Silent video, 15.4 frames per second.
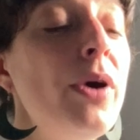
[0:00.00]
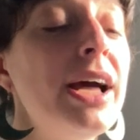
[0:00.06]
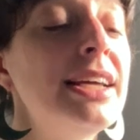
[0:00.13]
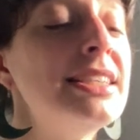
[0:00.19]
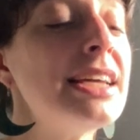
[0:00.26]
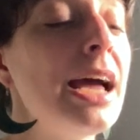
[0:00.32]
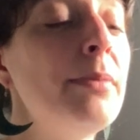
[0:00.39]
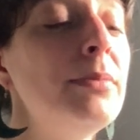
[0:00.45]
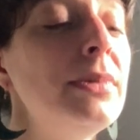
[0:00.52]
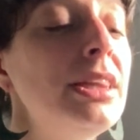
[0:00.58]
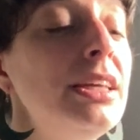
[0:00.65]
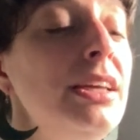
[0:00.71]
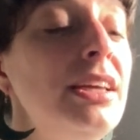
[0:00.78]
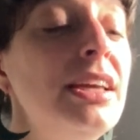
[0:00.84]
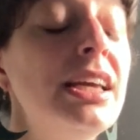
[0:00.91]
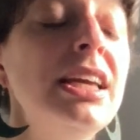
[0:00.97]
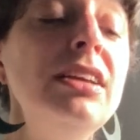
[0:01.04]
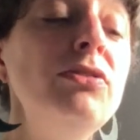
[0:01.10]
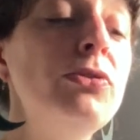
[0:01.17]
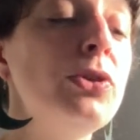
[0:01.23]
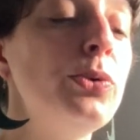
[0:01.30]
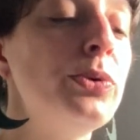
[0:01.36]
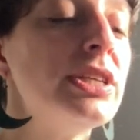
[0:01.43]
and Emily
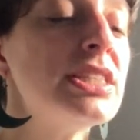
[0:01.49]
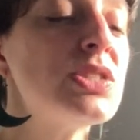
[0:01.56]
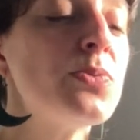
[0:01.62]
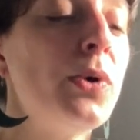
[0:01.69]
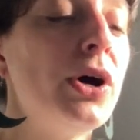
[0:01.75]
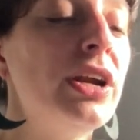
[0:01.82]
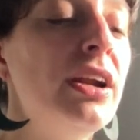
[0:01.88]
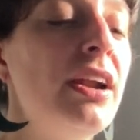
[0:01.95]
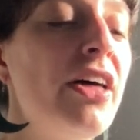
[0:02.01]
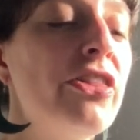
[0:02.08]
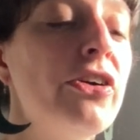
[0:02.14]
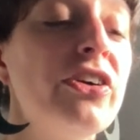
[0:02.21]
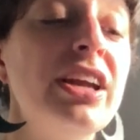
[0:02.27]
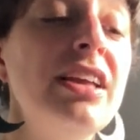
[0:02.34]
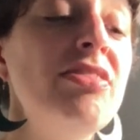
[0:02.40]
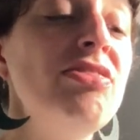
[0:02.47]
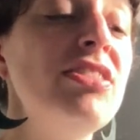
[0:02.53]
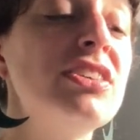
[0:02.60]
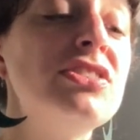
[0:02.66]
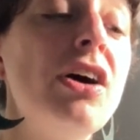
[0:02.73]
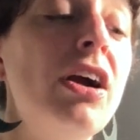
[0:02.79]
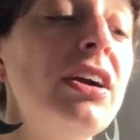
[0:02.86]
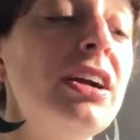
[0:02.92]
influence one another in the
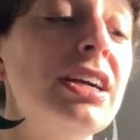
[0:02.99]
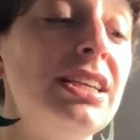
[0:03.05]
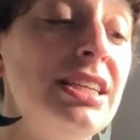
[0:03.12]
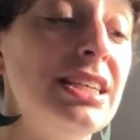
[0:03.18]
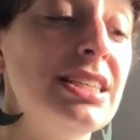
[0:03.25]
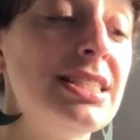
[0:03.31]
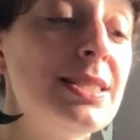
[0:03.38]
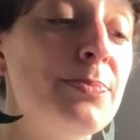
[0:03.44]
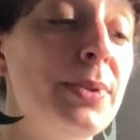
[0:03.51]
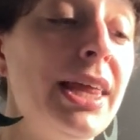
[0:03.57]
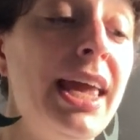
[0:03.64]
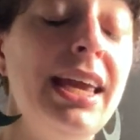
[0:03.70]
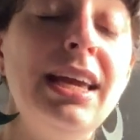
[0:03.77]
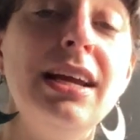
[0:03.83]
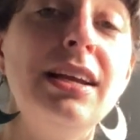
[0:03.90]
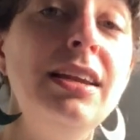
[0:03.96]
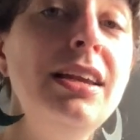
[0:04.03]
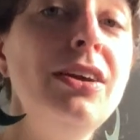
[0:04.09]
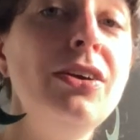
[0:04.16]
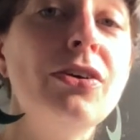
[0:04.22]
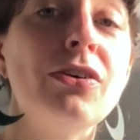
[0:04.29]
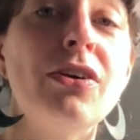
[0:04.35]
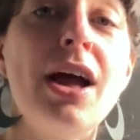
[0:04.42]
darkness, playing
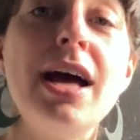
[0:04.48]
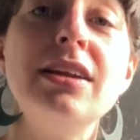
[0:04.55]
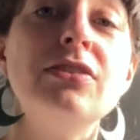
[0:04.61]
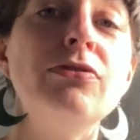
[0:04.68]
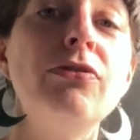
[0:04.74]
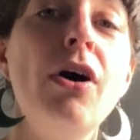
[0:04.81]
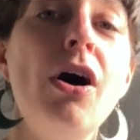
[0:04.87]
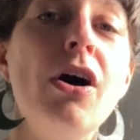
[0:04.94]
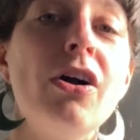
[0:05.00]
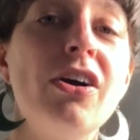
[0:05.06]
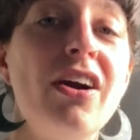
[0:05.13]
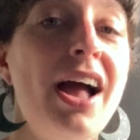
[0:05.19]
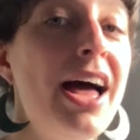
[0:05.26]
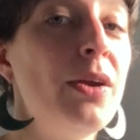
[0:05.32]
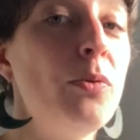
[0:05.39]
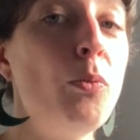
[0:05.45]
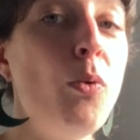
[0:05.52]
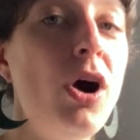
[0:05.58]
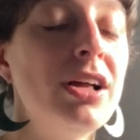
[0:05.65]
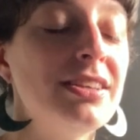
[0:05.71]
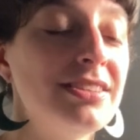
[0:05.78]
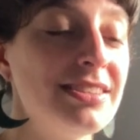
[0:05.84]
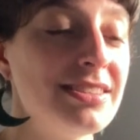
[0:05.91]
near and far at
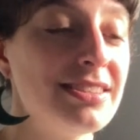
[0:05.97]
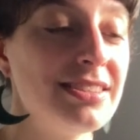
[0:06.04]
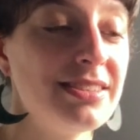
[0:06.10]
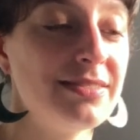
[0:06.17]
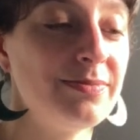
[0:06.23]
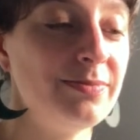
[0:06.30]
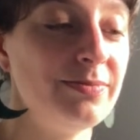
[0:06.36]
once.